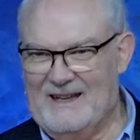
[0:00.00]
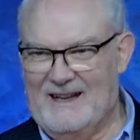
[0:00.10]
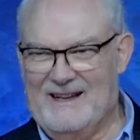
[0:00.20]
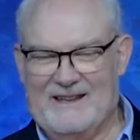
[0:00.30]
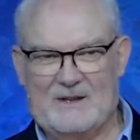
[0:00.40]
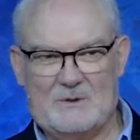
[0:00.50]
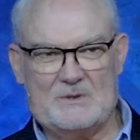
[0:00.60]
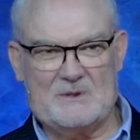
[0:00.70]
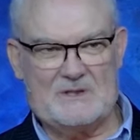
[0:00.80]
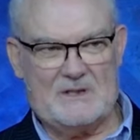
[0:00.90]
Uh, there was,
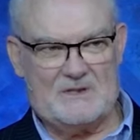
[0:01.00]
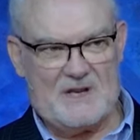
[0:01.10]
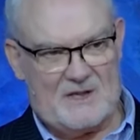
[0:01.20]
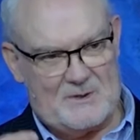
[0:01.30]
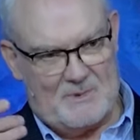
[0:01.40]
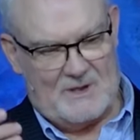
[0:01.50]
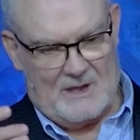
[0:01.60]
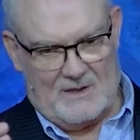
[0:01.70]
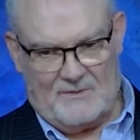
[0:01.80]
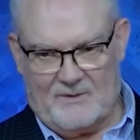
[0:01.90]
was a judgment
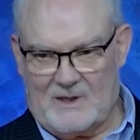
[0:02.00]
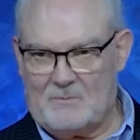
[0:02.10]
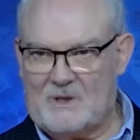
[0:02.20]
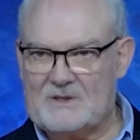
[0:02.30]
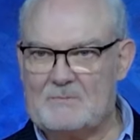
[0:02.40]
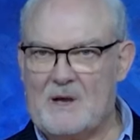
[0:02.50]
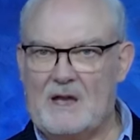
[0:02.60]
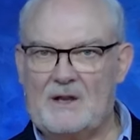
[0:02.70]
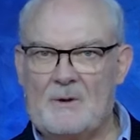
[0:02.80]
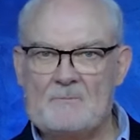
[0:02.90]
that Philip has
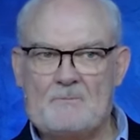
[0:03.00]
made